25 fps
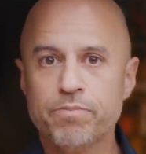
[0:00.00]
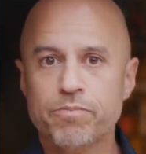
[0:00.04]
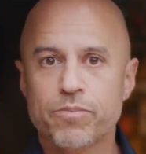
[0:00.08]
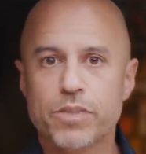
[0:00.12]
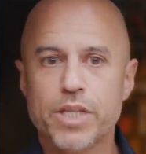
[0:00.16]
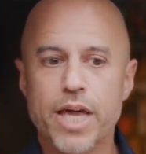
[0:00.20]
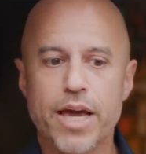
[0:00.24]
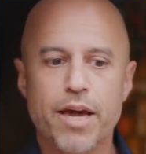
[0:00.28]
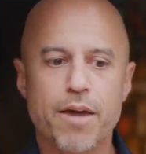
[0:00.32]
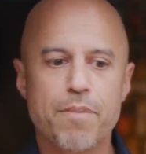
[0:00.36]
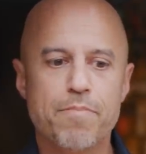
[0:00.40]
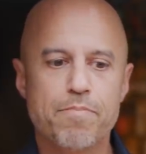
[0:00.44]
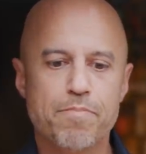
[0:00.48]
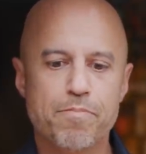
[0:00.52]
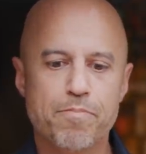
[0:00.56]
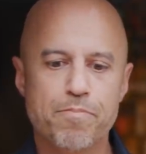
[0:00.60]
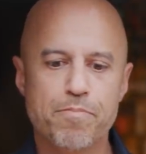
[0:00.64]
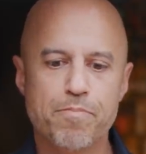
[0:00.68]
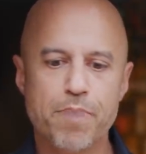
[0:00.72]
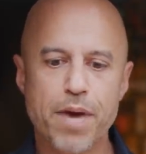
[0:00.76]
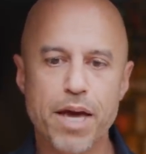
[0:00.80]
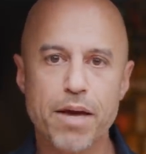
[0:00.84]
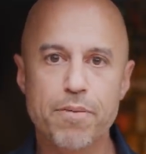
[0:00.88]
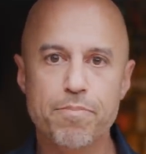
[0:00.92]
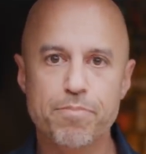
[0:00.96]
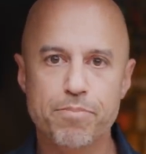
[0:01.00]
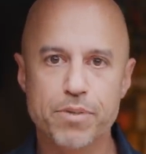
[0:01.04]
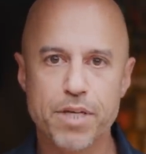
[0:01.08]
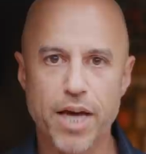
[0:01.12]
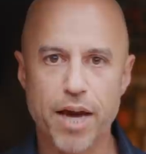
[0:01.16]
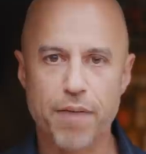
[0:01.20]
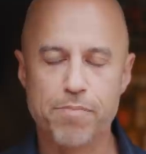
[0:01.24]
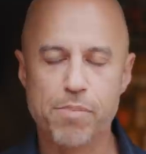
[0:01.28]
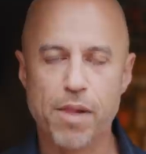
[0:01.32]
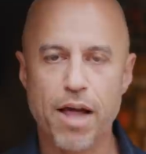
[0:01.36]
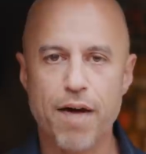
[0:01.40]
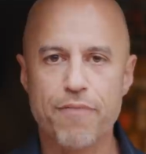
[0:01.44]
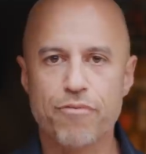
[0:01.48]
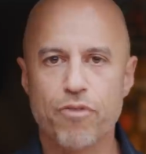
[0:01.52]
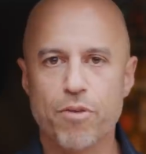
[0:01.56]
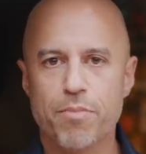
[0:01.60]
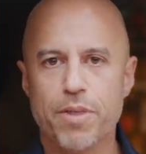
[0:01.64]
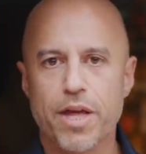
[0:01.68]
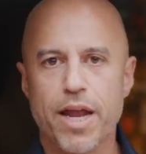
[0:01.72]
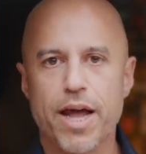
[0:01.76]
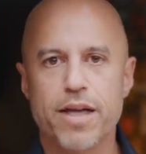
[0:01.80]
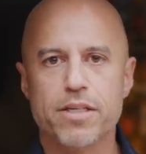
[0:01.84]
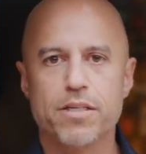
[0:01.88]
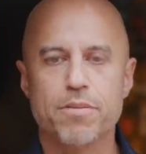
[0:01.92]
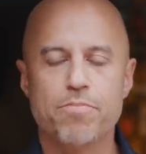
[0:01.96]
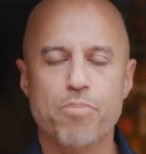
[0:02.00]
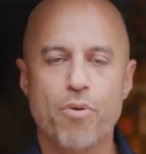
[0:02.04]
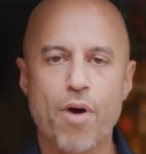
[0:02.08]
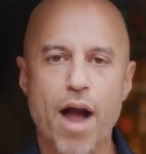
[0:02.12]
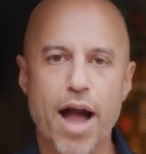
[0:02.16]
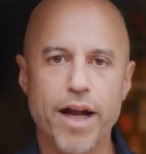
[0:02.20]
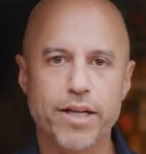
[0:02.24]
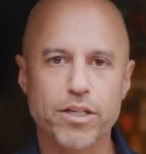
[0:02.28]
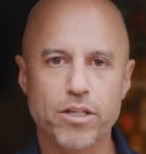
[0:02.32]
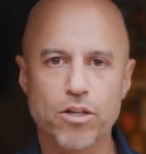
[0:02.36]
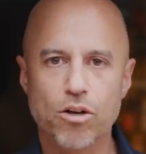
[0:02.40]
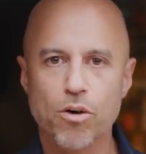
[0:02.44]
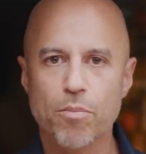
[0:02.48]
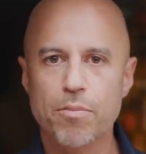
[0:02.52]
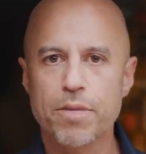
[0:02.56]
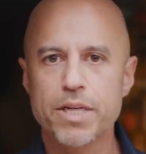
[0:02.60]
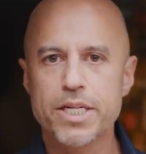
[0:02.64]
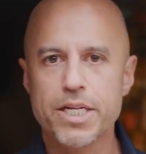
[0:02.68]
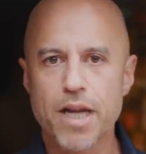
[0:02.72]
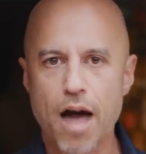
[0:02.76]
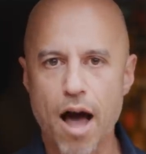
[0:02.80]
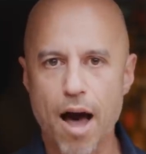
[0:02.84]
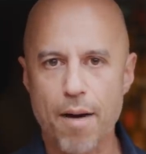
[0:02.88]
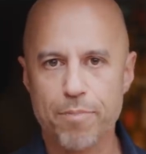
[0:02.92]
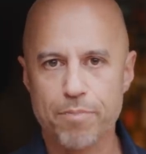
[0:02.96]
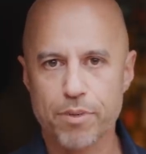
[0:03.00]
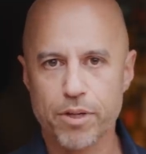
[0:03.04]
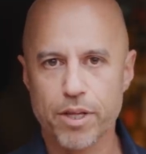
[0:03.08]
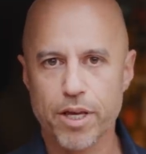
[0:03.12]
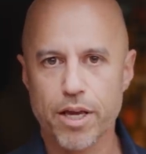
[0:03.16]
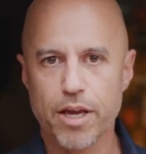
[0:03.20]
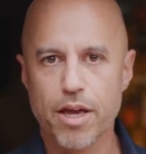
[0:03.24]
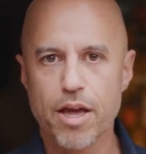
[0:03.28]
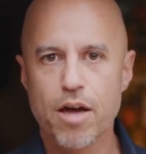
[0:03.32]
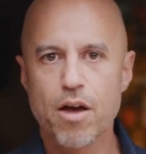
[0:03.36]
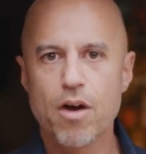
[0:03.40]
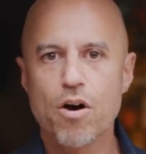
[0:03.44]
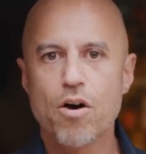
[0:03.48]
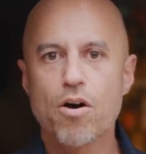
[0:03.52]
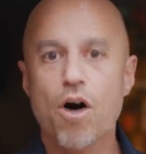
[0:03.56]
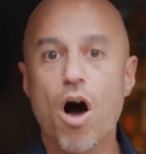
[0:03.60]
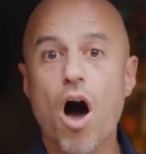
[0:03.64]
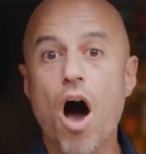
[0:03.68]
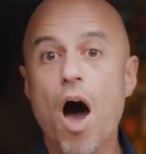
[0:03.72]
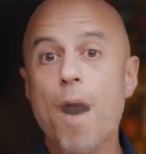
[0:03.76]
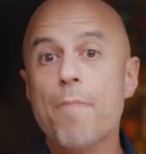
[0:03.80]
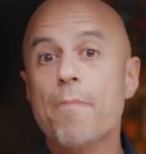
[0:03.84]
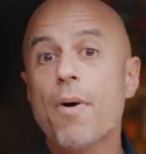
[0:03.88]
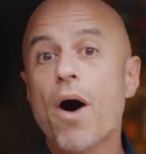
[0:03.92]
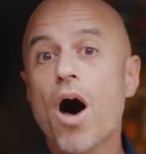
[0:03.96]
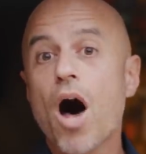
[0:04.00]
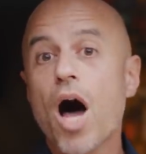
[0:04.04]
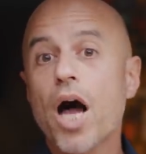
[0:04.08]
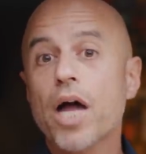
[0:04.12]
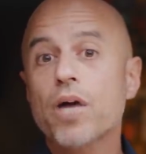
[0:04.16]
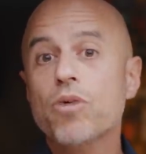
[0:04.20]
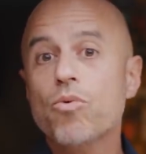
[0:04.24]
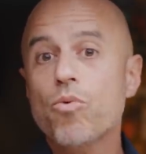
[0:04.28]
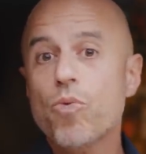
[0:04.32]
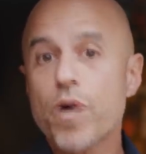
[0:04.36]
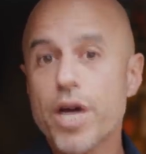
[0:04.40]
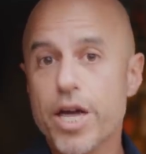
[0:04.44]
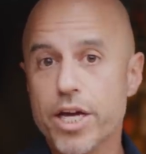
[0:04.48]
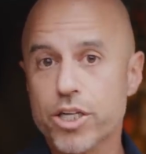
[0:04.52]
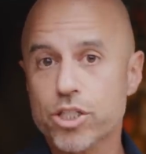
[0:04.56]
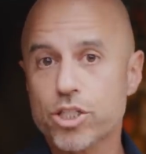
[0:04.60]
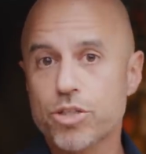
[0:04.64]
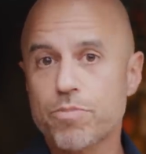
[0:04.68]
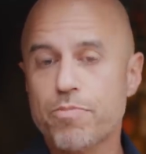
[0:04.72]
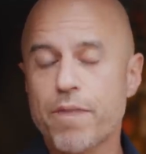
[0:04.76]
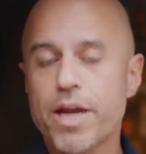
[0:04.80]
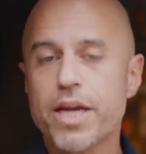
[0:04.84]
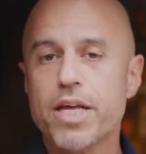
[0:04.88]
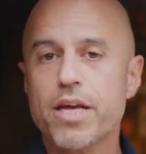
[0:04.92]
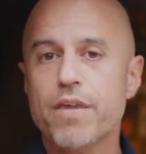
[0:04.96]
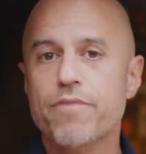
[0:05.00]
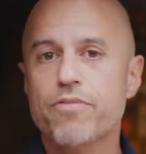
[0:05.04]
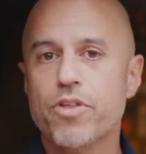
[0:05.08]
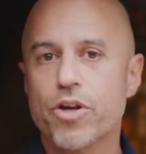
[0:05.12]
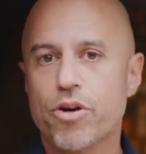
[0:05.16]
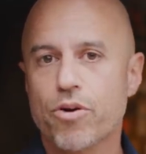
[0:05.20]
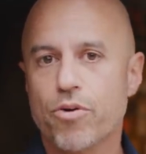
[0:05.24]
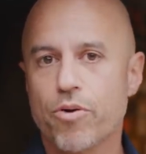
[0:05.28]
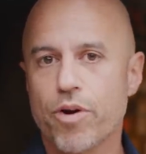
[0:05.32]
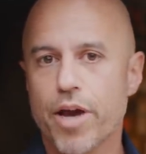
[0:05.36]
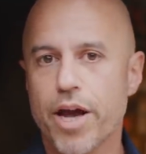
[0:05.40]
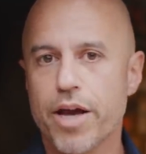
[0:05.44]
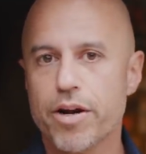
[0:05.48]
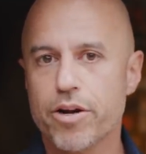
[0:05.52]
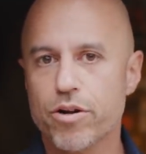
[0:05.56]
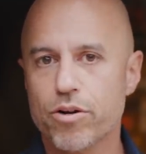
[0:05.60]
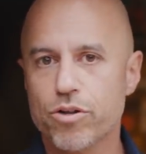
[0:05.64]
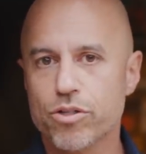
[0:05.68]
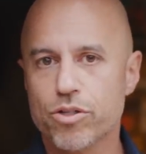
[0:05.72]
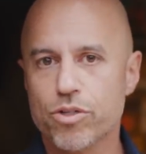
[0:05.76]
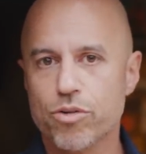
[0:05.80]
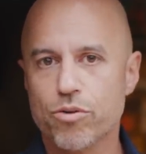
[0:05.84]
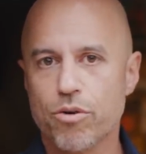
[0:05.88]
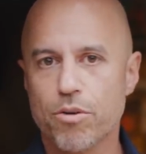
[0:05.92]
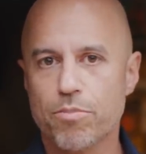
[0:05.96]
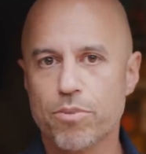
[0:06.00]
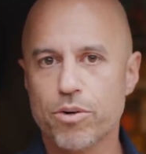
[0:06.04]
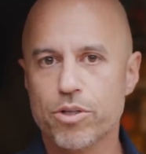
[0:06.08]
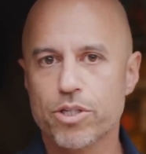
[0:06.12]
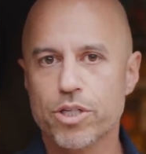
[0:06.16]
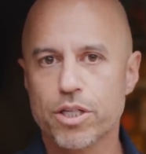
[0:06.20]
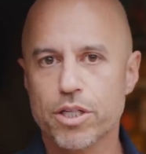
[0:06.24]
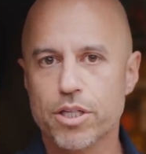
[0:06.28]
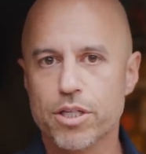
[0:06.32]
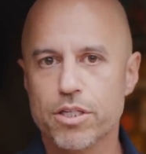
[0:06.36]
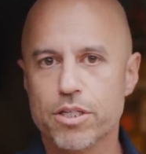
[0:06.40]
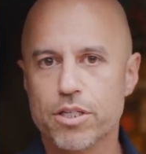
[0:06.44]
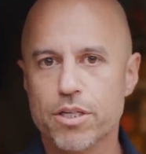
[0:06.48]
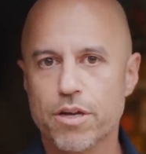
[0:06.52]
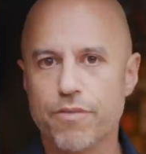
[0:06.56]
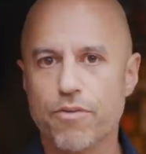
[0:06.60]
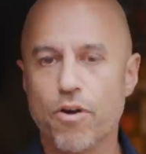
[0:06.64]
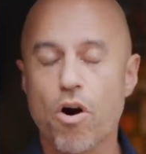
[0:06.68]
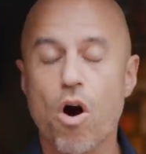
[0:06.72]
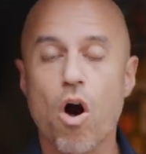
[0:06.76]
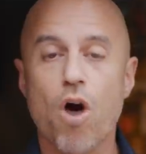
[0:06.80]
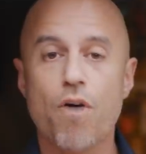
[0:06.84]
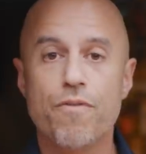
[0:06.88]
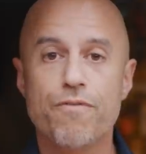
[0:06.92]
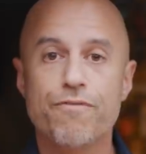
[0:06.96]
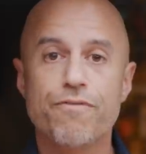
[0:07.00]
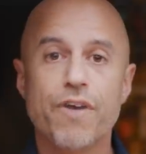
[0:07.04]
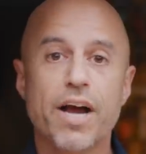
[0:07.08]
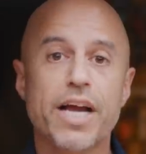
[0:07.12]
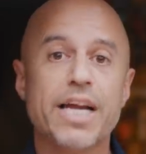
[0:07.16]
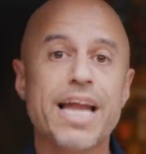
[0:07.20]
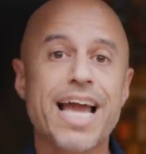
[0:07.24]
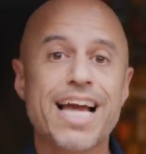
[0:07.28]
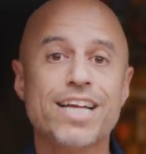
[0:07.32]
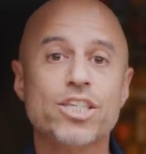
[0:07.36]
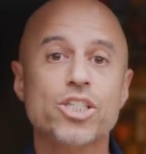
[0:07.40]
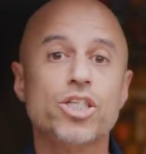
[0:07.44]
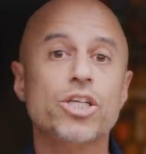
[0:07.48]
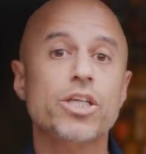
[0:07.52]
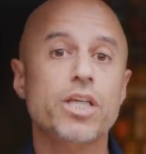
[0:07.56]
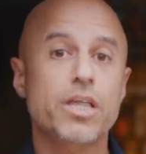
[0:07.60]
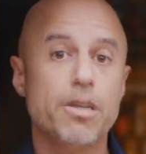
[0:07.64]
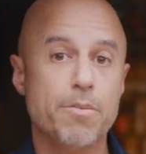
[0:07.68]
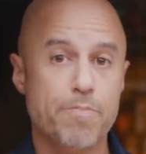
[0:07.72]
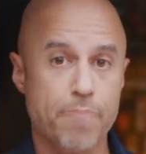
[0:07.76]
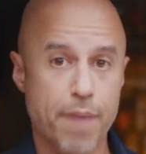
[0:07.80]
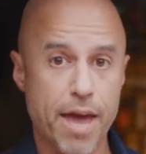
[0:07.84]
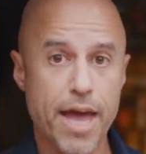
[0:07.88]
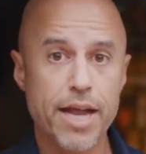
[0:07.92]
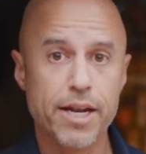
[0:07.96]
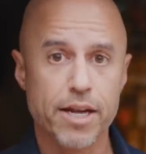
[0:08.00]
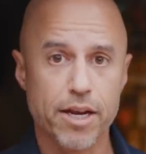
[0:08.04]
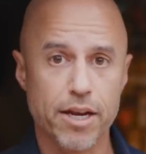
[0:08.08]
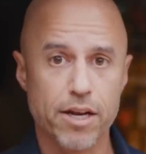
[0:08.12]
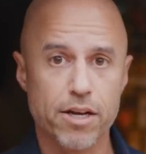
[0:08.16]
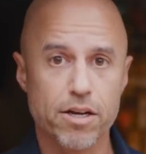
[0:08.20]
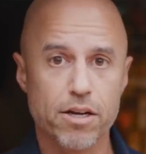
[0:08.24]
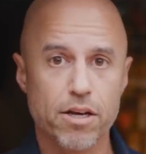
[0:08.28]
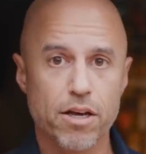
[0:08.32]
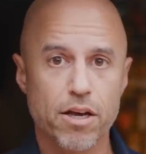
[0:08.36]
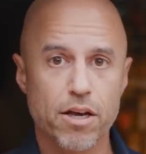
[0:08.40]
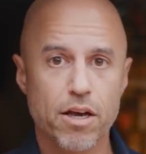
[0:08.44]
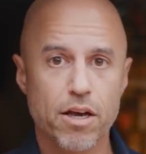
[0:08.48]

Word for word: Take a big tech platform that has a practical monopoly upon which many of the creators who are pushing this stuff are financially dependent.